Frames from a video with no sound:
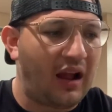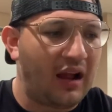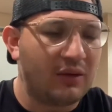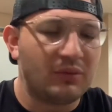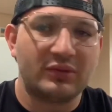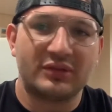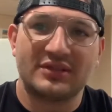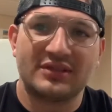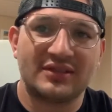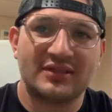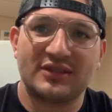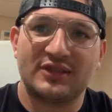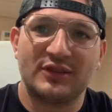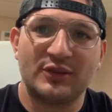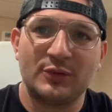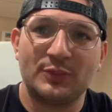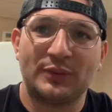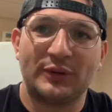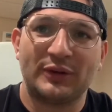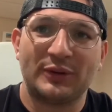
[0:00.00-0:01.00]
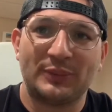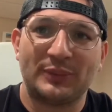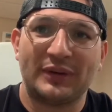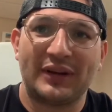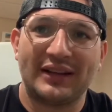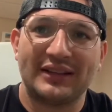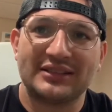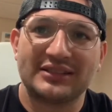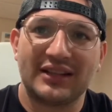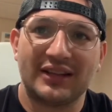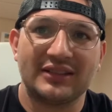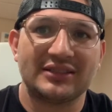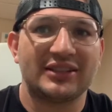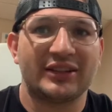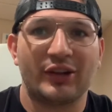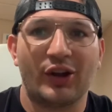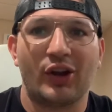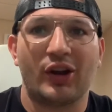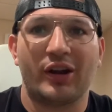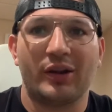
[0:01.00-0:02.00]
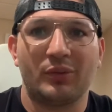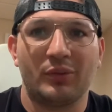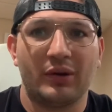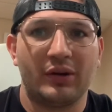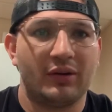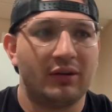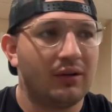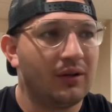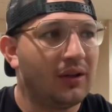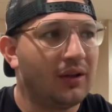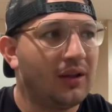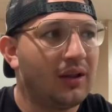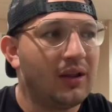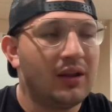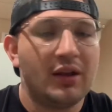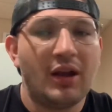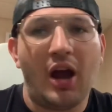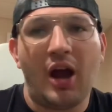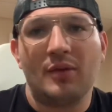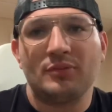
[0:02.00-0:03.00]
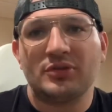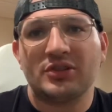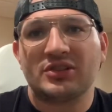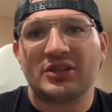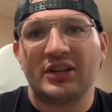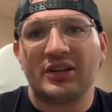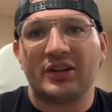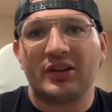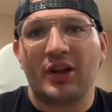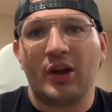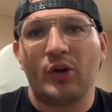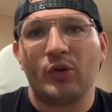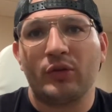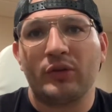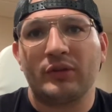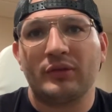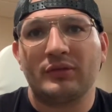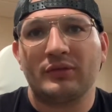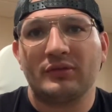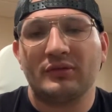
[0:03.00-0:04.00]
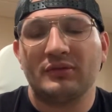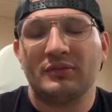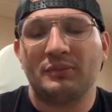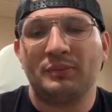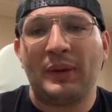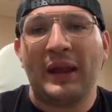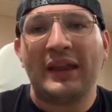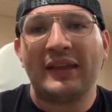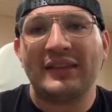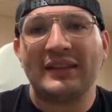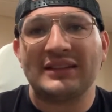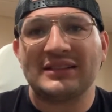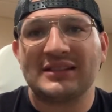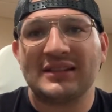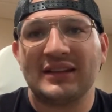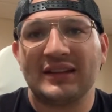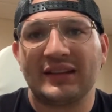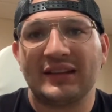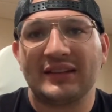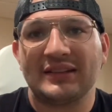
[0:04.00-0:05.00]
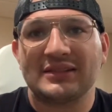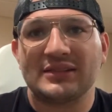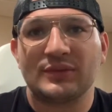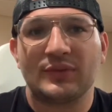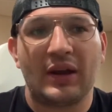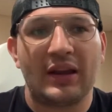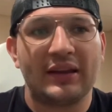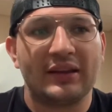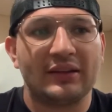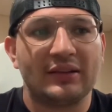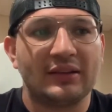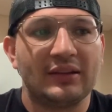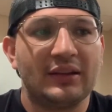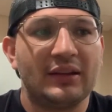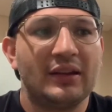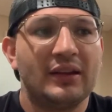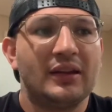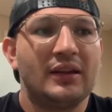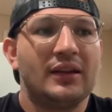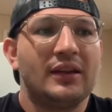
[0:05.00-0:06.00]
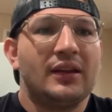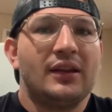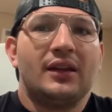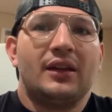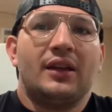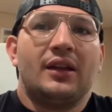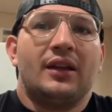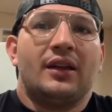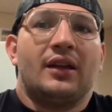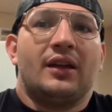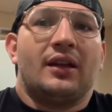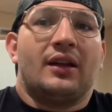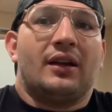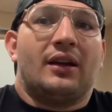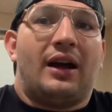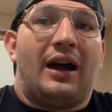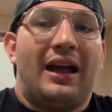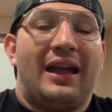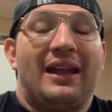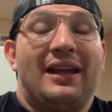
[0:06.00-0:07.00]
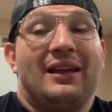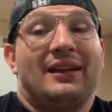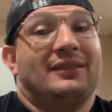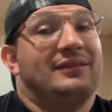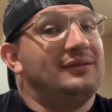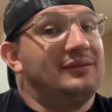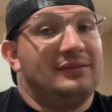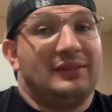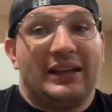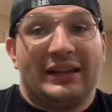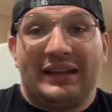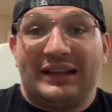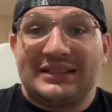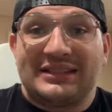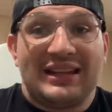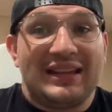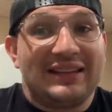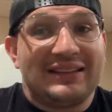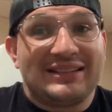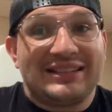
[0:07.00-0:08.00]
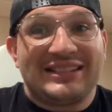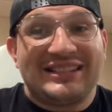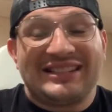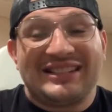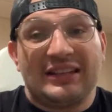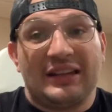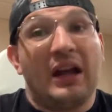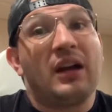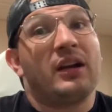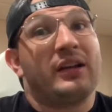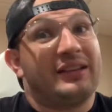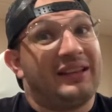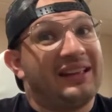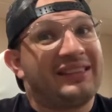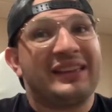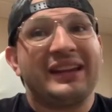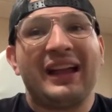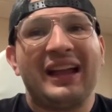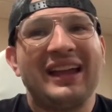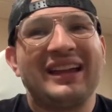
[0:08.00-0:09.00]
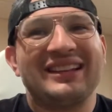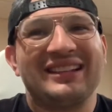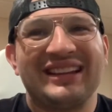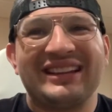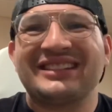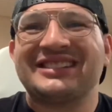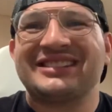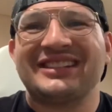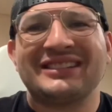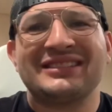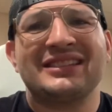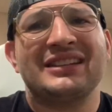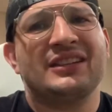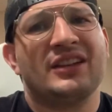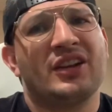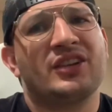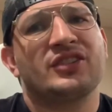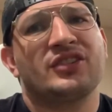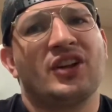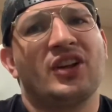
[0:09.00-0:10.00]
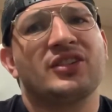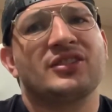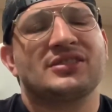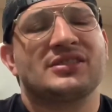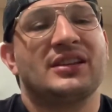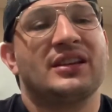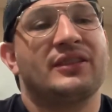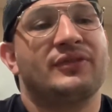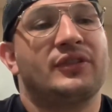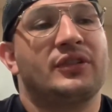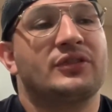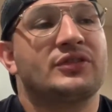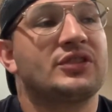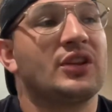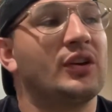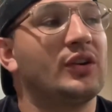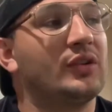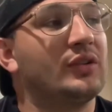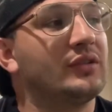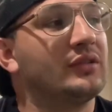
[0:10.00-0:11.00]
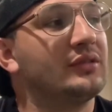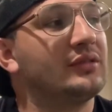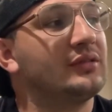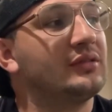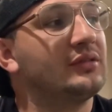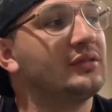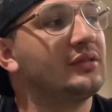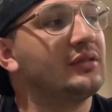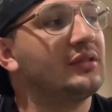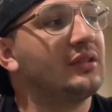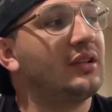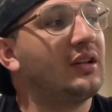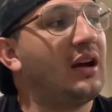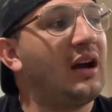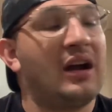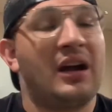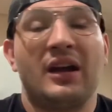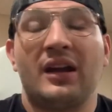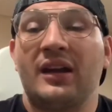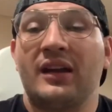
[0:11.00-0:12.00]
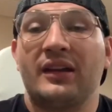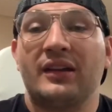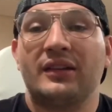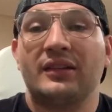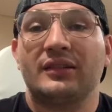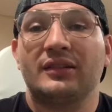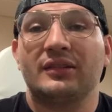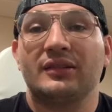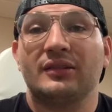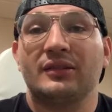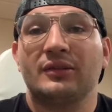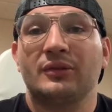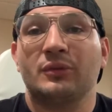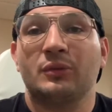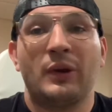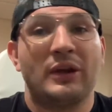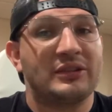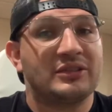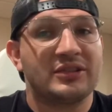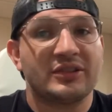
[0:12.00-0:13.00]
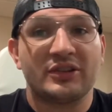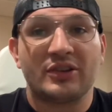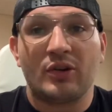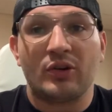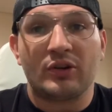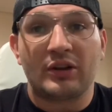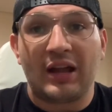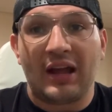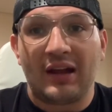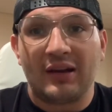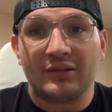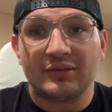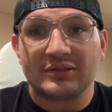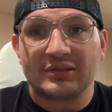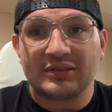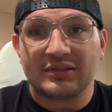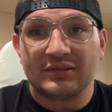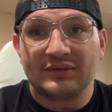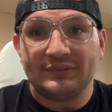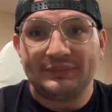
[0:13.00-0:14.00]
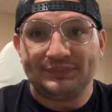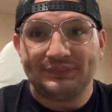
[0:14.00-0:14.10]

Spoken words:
was super depressed. I was like, all right, well, I'm just going to go and pay these tickets, right? I had, like I said, I think I had like $1,600 left. So I went to the courthouse,